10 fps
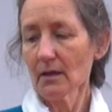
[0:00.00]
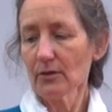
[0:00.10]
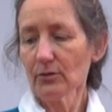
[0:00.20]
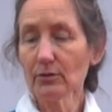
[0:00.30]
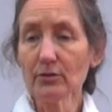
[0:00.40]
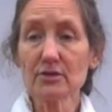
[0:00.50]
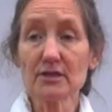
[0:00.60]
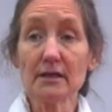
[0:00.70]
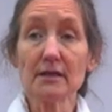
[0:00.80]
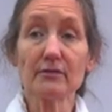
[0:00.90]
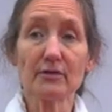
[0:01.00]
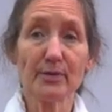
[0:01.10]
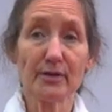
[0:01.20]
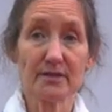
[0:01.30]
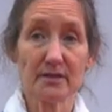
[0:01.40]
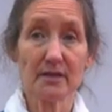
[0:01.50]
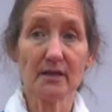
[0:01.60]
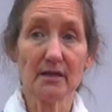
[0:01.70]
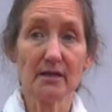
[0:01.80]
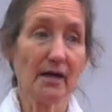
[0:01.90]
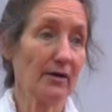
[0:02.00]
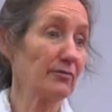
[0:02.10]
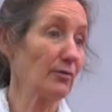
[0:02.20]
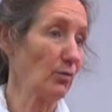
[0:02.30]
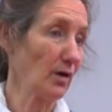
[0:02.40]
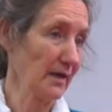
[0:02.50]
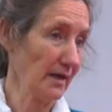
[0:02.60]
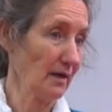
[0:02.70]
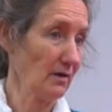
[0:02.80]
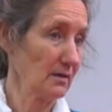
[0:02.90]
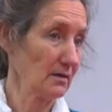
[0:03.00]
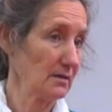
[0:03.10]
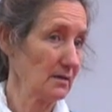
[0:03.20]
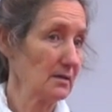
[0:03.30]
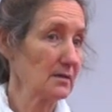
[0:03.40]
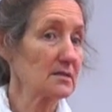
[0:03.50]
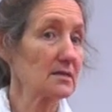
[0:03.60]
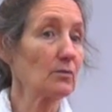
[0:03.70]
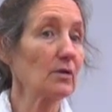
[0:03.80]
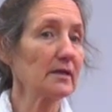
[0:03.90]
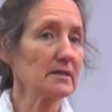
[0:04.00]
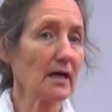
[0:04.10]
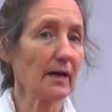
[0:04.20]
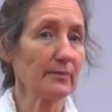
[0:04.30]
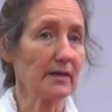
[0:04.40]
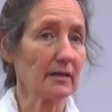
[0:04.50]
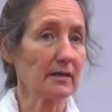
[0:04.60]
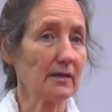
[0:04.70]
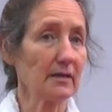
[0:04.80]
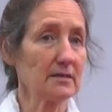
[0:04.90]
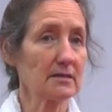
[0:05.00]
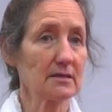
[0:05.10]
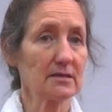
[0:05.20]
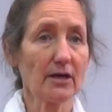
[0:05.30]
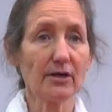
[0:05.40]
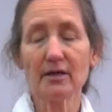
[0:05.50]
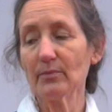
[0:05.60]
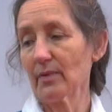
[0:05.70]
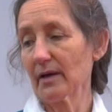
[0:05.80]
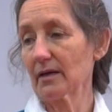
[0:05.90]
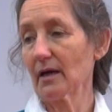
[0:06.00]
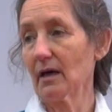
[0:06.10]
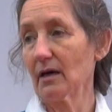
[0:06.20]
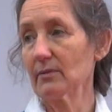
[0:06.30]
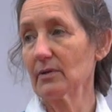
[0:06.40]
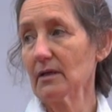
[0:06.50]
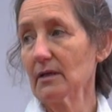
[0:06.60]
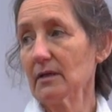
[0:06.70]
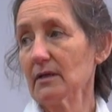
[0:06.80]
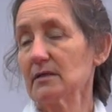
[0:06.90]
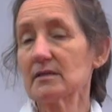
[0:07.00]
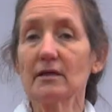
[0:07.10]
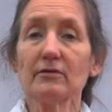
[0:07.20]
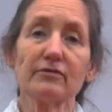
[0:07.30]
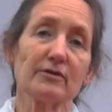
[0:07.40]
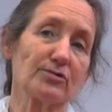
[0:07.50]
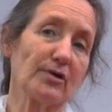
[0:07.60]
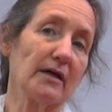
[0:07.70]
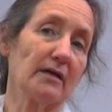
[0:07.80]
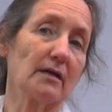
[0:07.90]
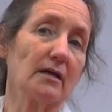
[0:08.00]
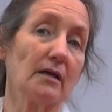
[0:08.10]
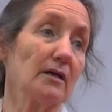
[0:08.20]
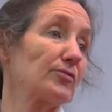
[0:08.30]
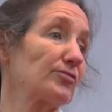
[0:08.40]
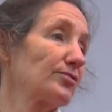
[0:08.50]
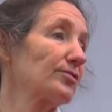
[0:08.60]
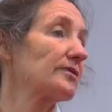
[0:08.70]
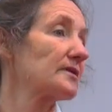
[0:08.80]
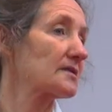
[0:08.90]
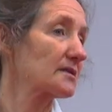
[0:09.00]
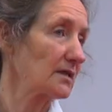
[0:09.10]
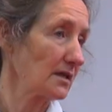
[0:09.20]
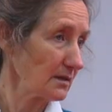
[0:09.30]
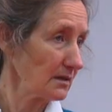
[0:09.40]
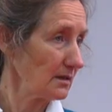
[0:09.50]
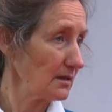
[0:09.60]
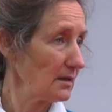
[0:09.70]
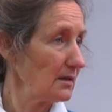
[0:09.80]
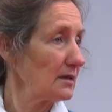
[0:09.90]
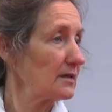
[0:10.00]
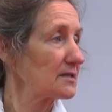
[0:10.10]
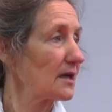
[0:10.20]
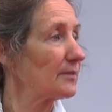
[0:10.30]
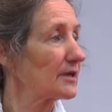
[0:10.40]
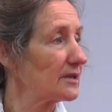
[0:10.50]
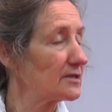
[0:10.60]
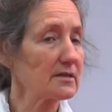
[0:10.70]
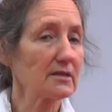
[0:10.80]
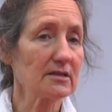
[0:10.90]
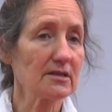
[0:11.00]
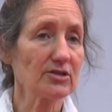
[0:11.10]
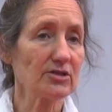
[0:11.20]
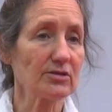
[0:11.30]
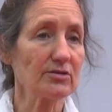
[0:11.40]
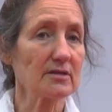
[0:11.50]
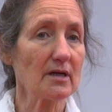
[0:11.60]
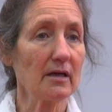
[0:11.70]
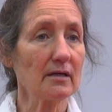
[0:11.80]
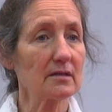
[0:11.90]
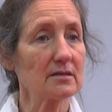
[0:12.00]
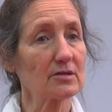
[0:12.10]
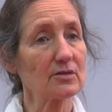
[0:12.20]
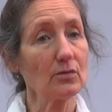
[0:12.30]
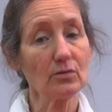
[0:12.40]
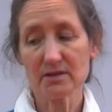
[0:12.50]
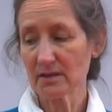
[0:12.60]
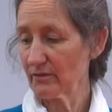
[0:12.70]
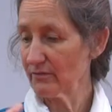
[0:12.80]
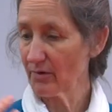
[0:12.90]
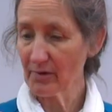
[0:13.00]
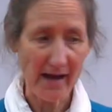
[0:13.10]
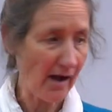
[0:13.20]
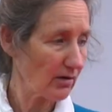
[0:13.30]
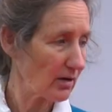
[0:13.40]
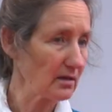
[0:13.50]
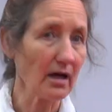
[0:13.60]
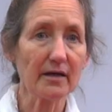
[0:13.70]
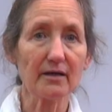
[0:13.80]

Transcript: you usually leave the person here now for 1 hour. So what is happening is the sodium bicarb is infiltrating in through the skin. It's coming into the tissues and it's causing a very alkaline